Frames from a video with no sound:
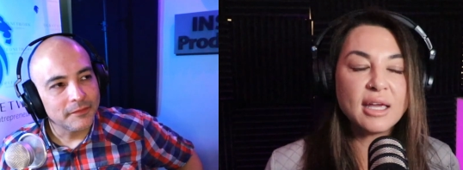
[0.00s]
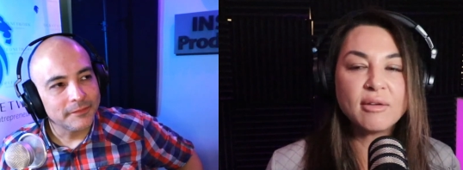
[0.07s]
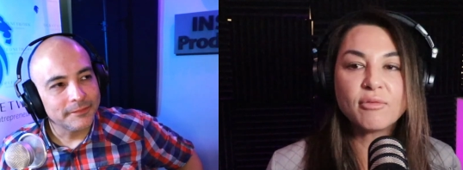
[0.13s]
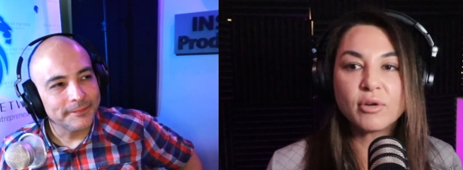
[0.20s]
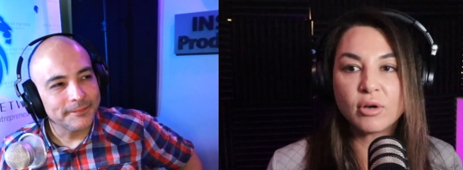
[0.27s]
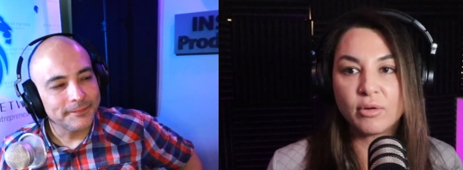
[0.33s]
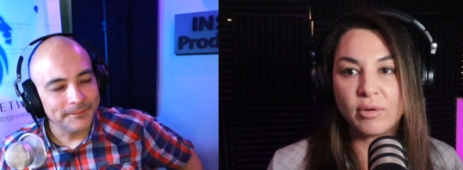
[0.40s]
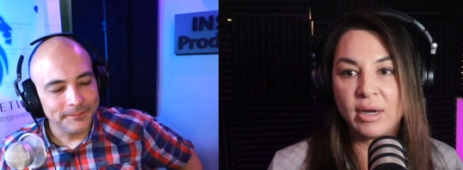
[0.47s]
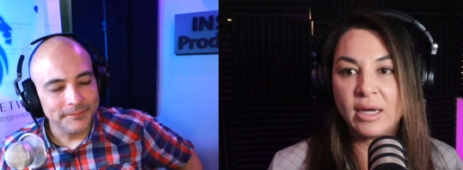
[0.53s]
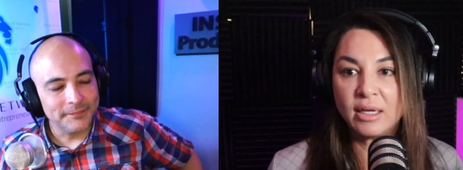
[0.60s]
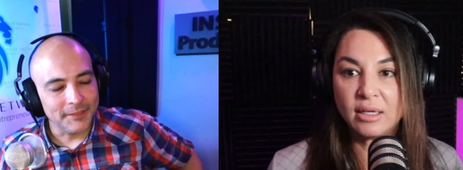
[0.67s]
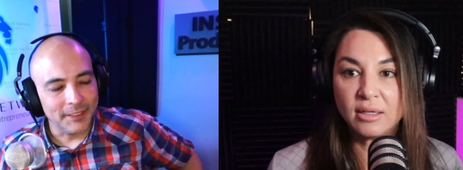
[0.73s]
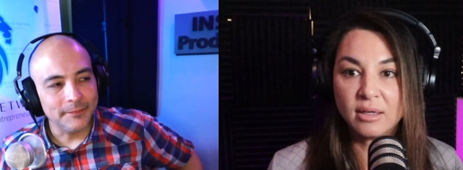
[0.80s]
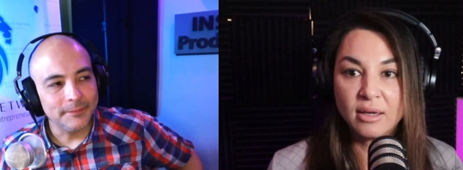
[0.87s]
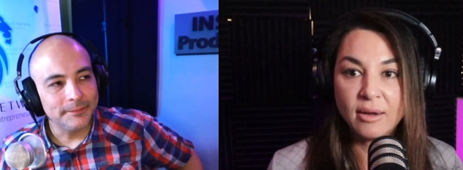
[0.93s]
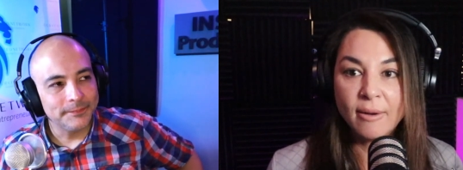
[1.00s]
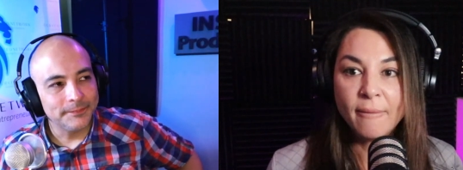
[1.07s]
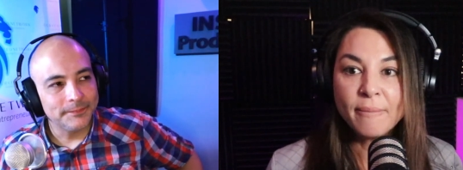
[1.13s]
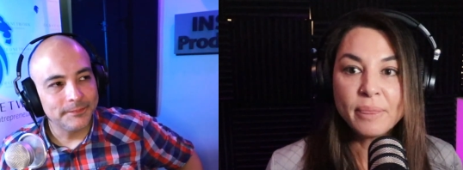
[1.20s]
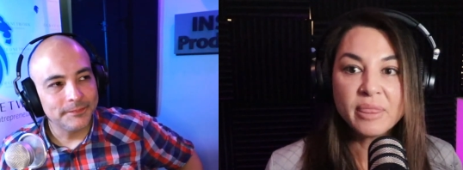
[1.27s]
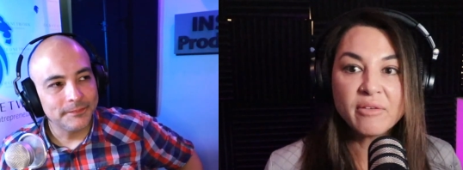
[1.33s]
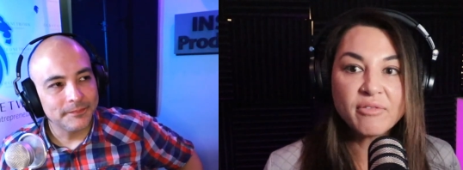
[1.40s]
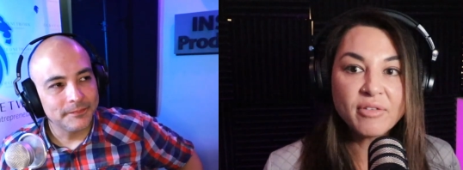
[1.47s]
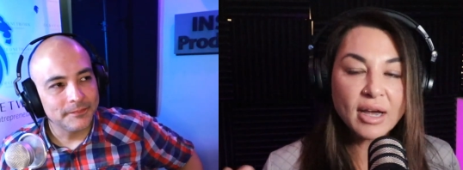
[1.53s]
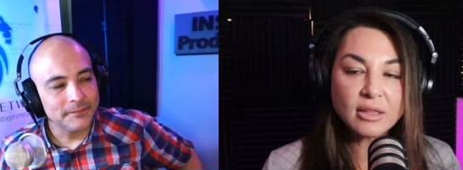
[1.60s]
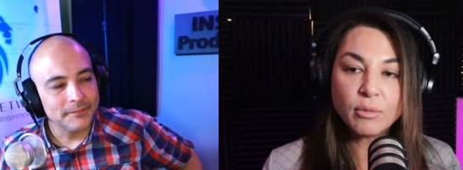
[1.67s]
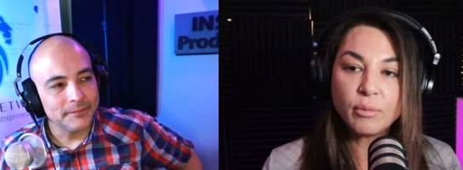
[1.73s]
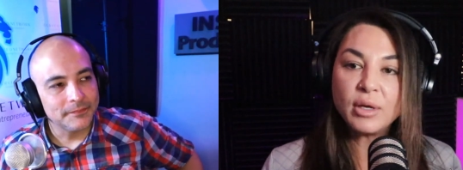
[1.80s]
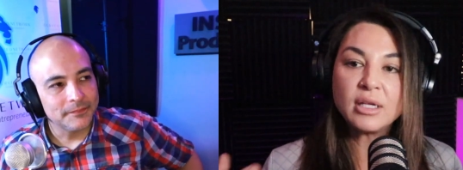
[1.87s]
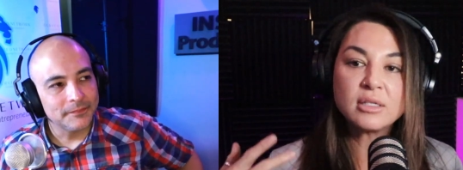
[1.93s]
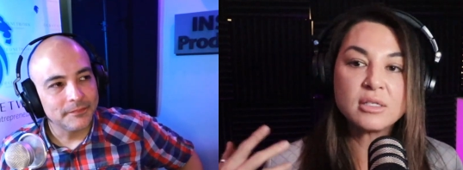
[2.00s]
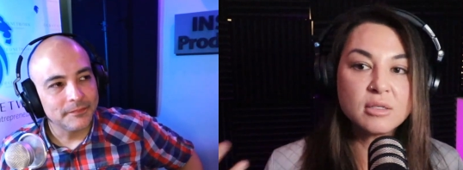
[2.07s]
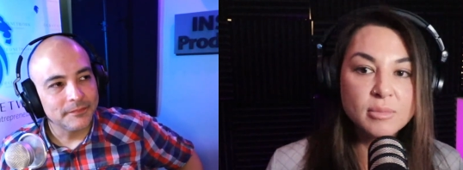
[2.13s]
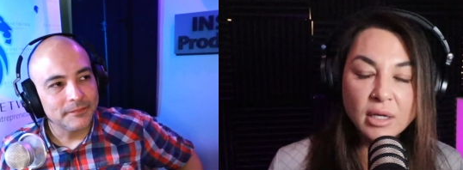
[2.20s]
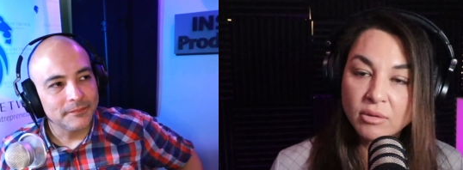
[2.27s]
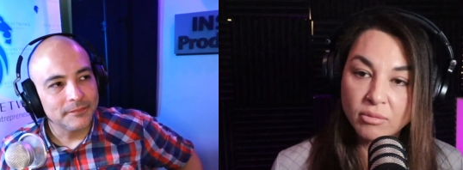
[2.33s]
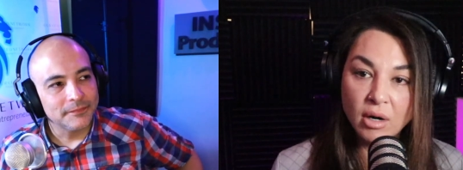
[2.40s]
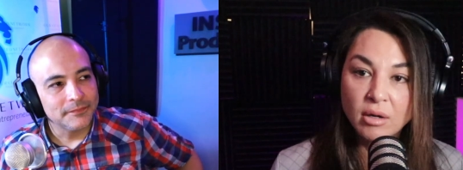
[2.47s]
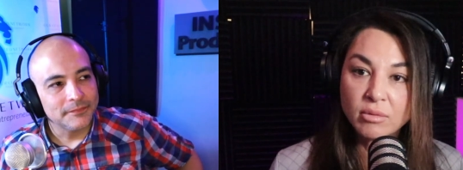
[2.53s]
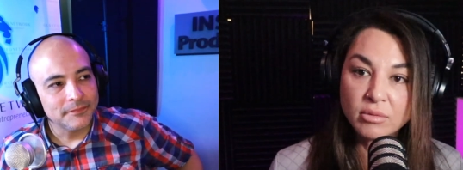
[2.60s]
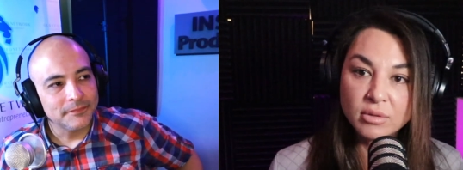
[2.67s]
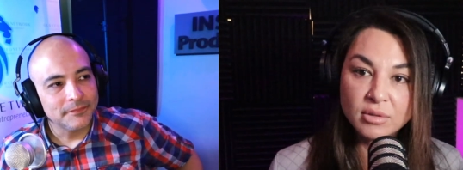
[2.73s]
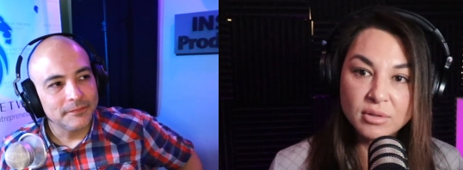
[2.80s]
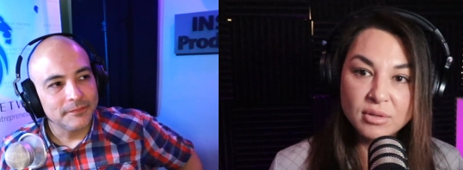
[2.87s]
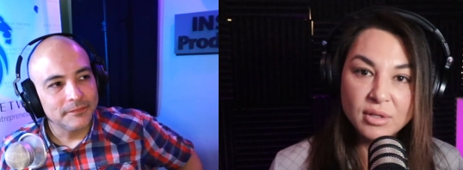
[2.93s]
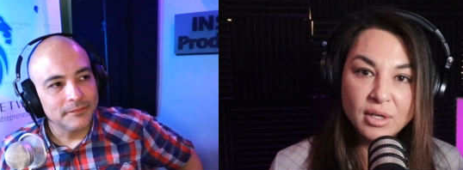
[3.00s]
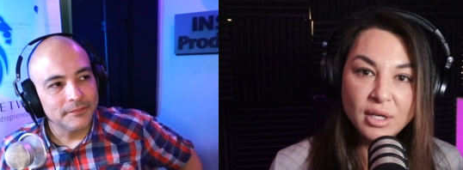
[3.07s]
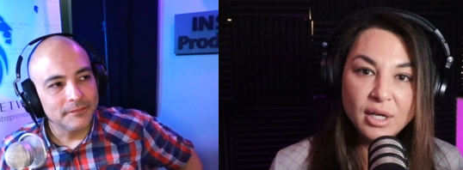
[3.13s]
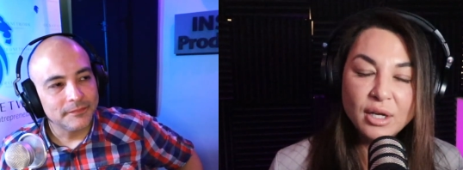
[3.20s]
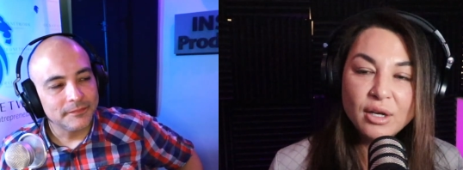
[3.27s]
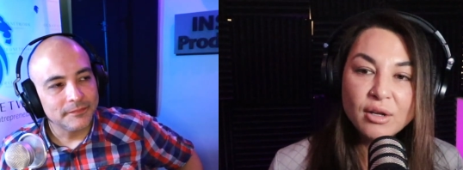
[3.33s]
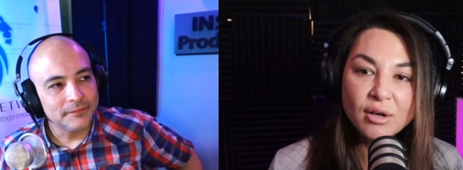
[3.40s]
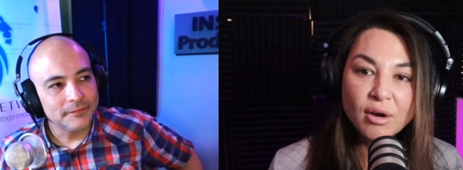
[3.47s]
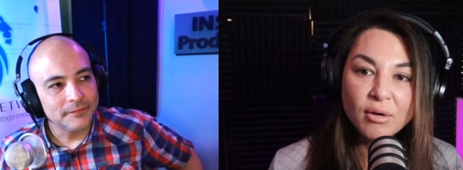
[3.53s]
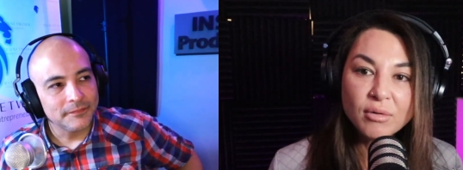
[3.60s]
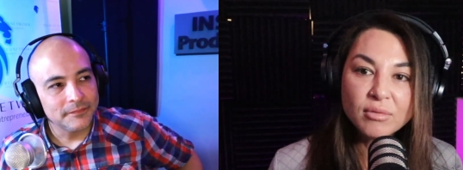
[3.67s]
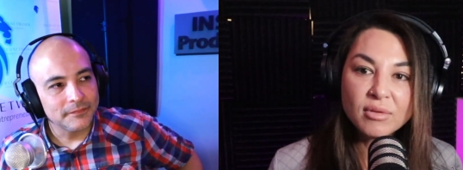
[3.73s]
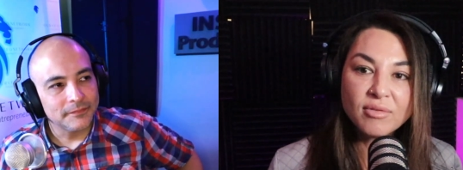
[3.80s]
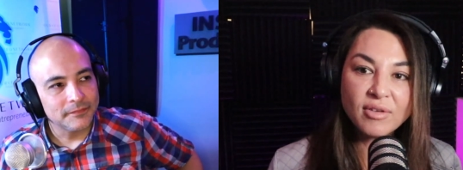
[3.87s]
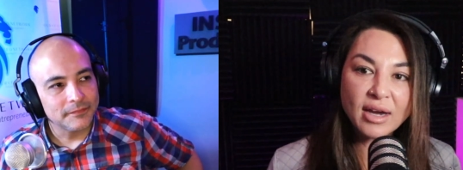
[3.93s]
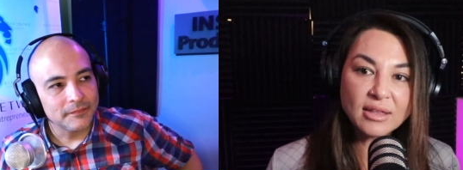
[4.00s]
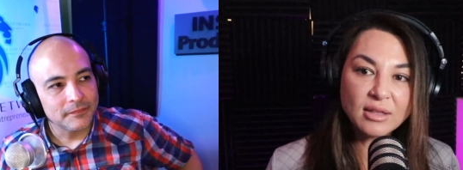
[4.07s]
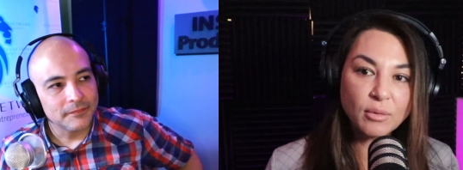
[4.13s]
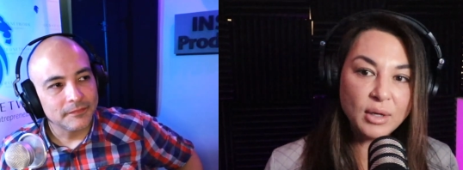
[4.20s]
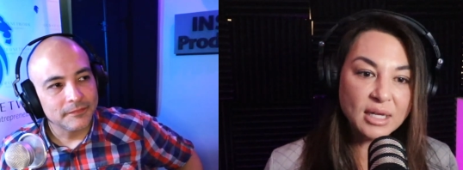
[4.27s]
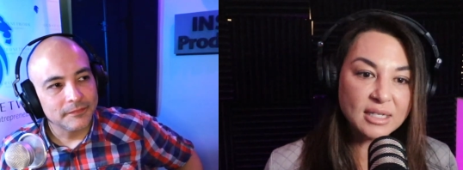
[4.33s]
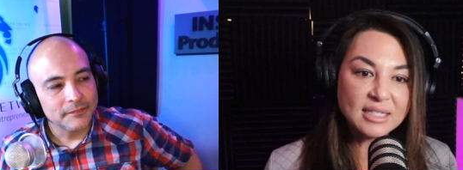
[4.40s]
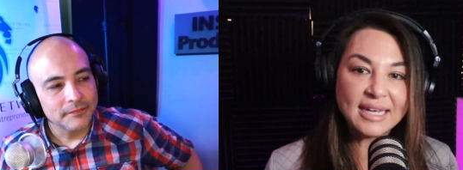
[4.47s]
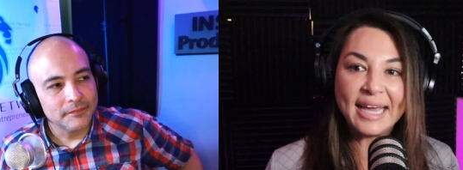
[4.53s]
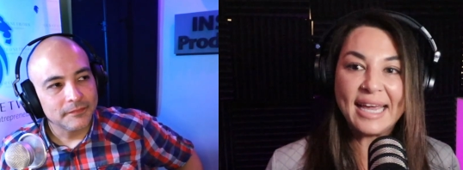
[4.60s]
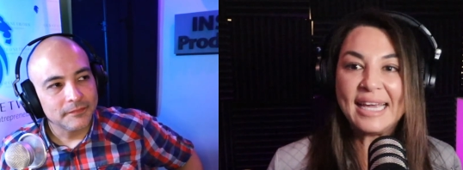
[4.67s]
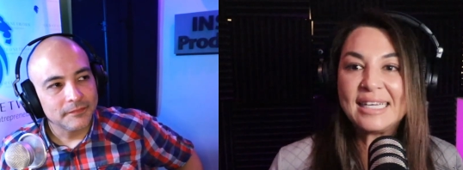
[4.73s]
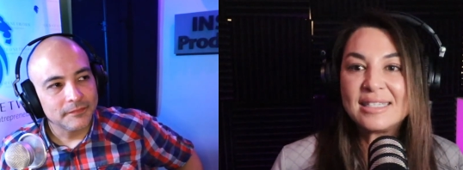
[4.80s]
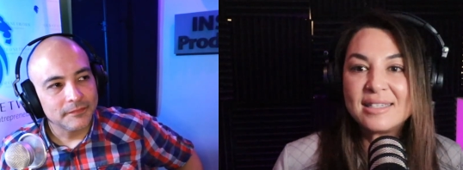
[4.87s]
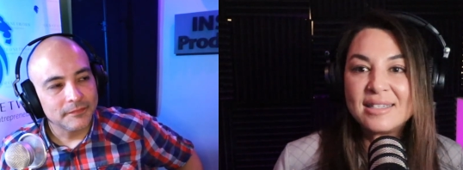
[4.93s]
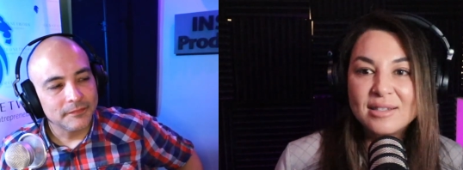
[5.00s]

Speaker 1: for granted the fact that we can smell a rose, you know, the fact that we can taste